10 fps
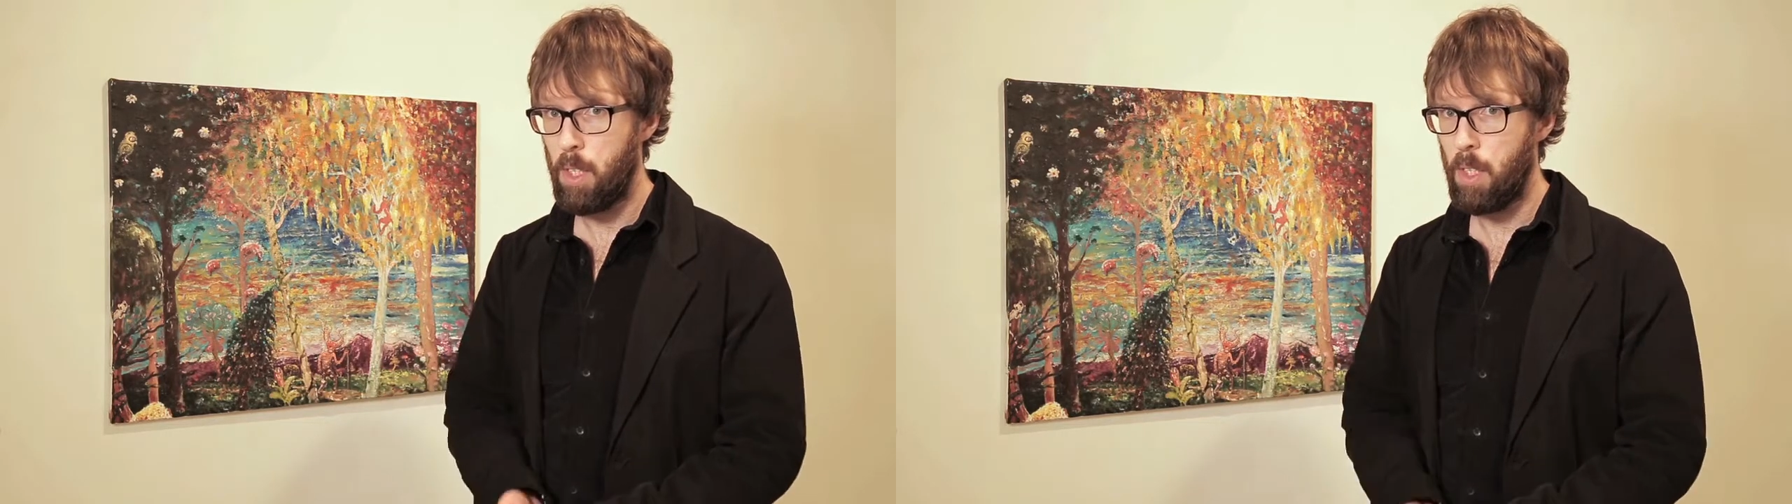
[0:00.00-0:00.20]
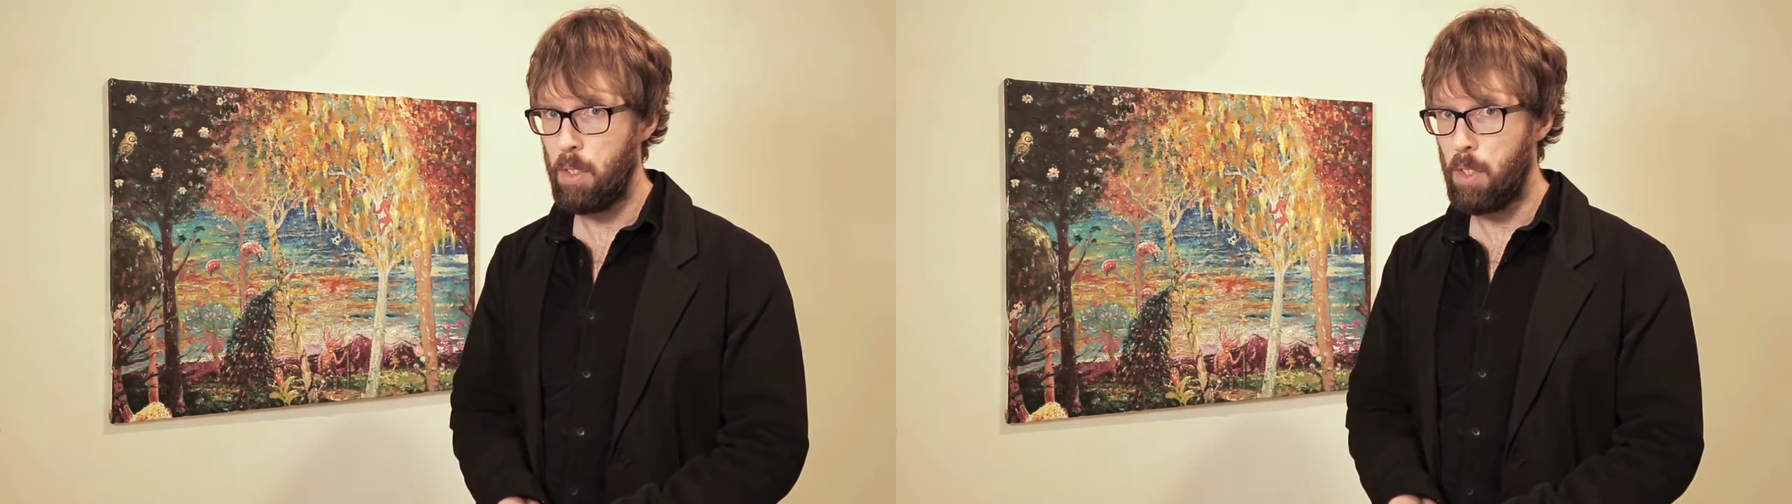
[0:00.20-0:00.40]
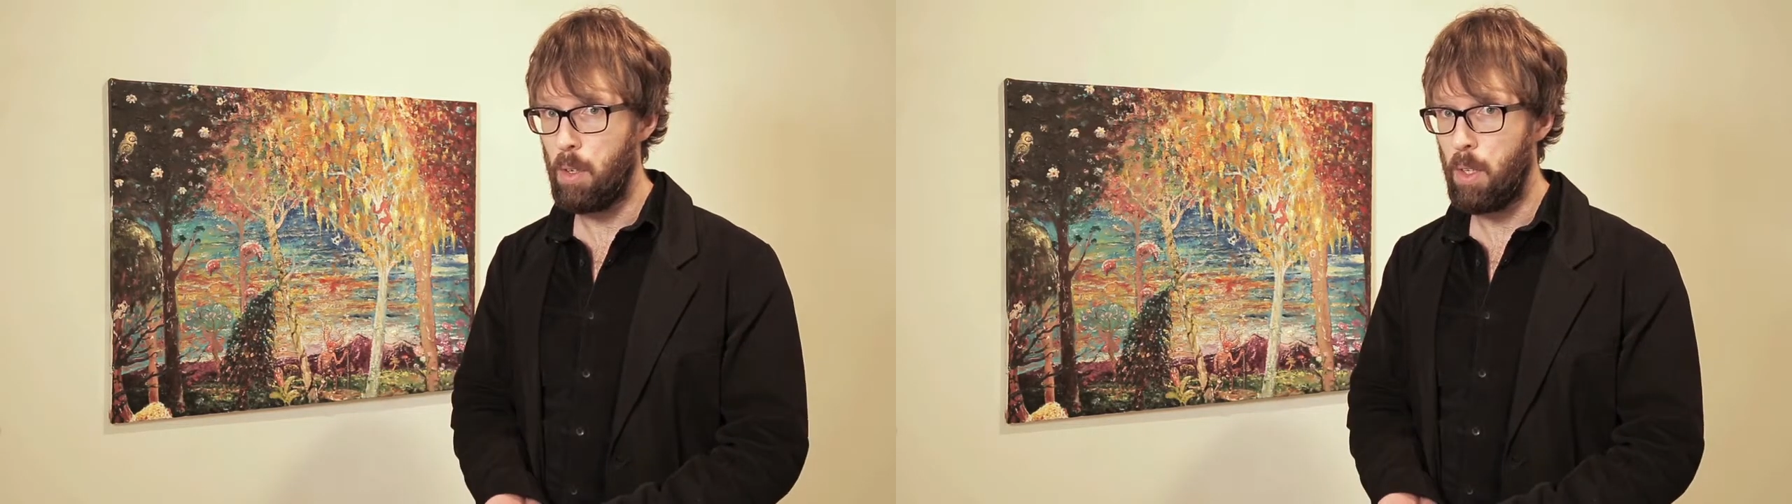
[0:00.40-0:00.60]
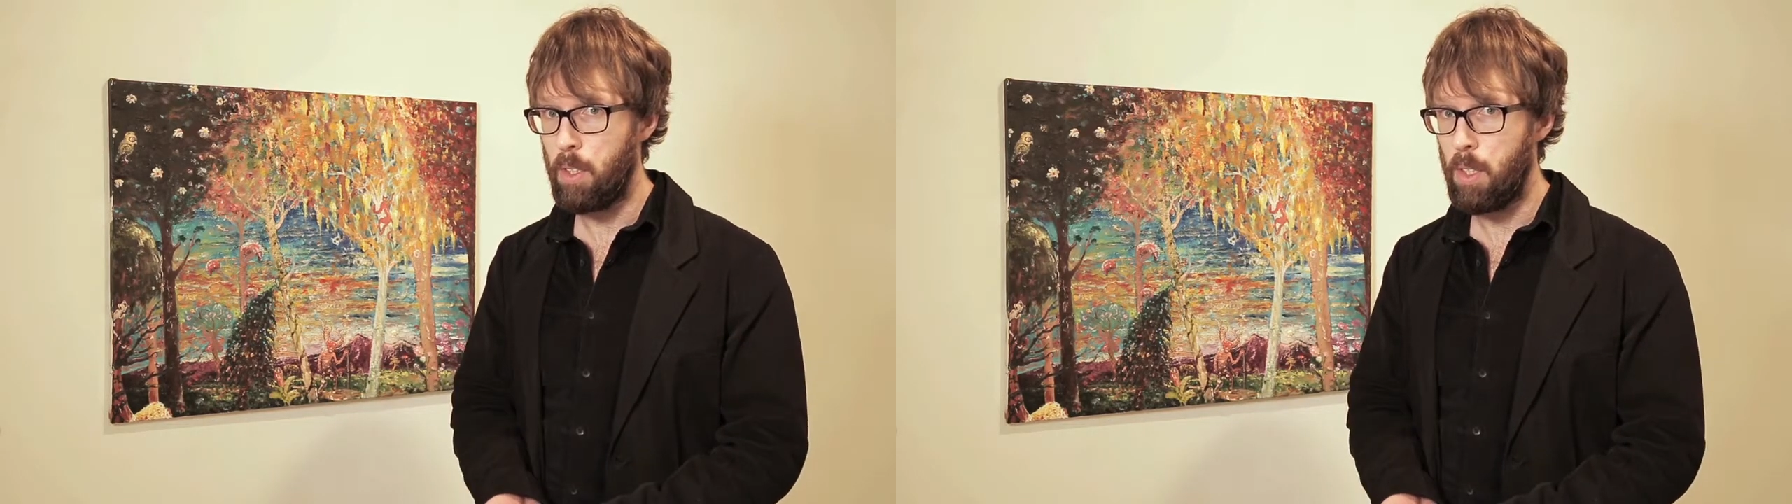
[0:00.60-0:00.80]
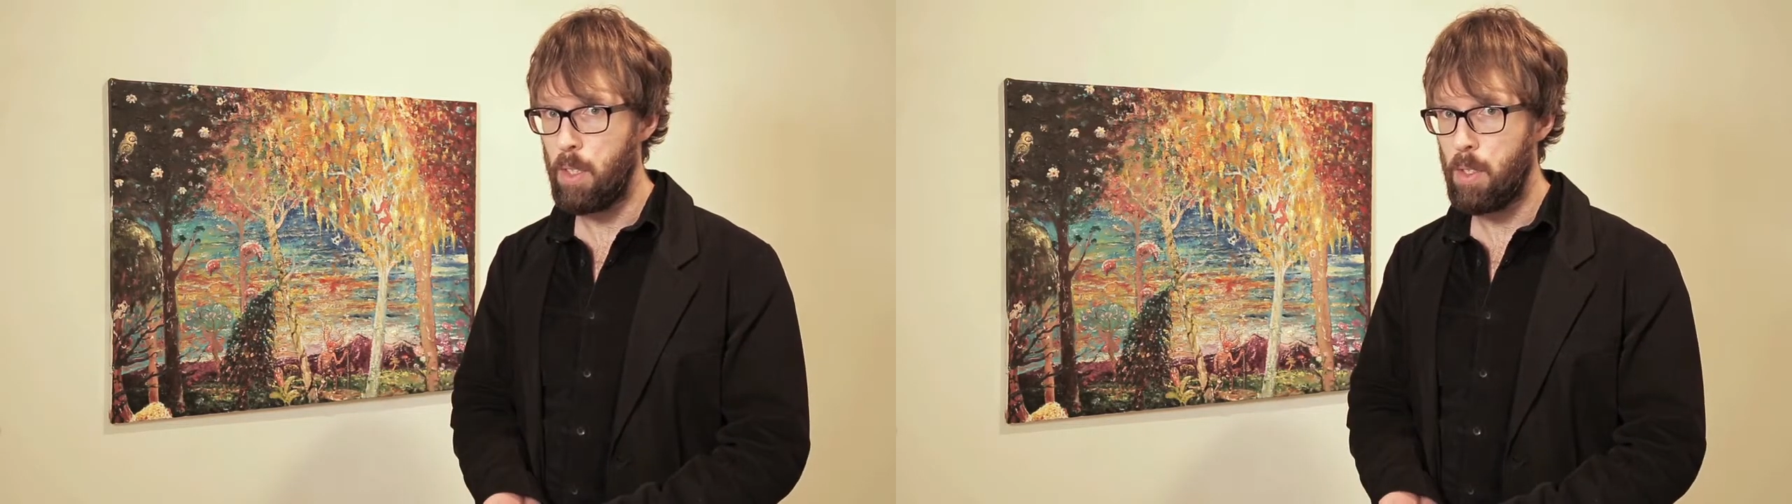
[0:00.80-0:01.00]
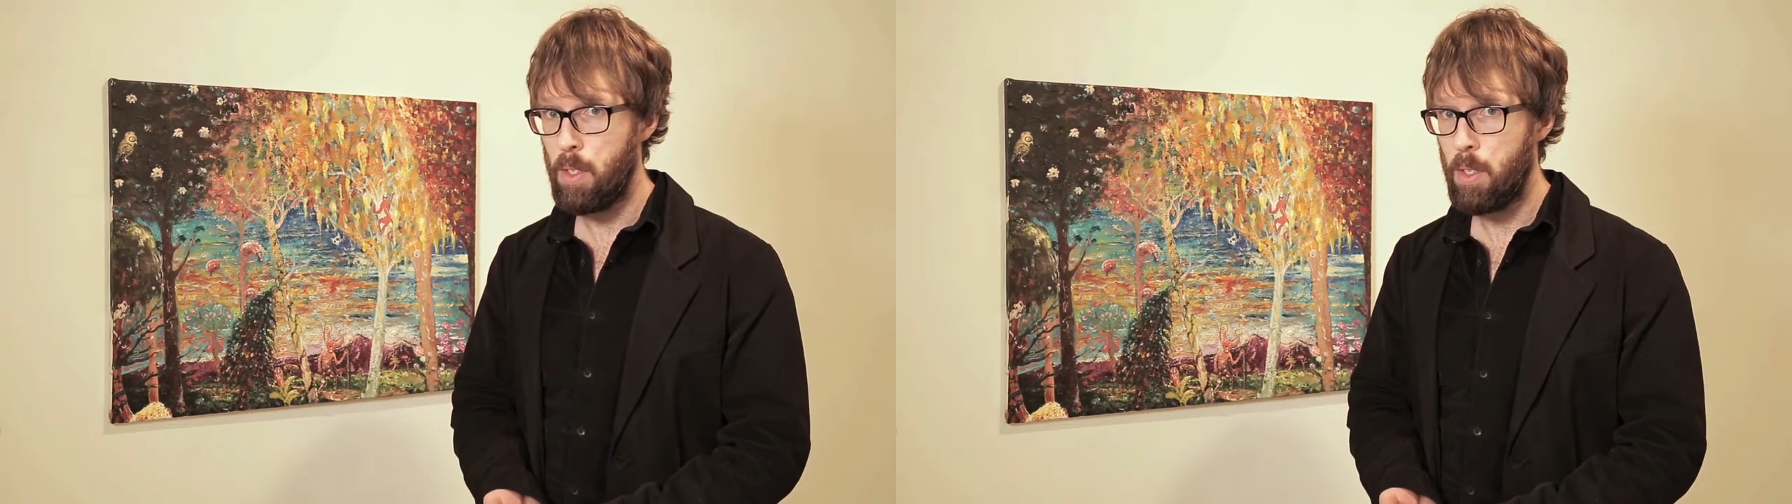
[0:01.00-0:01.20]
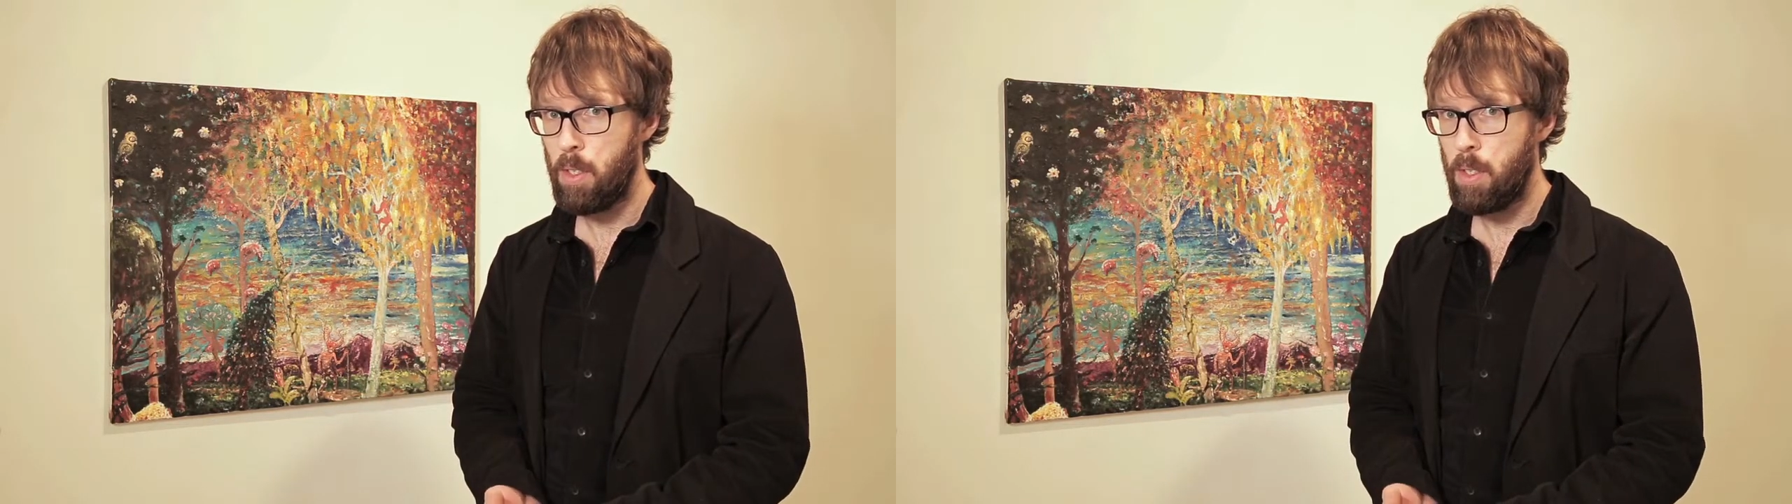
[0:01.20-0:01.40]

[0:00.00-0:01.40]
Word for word: in a show like this.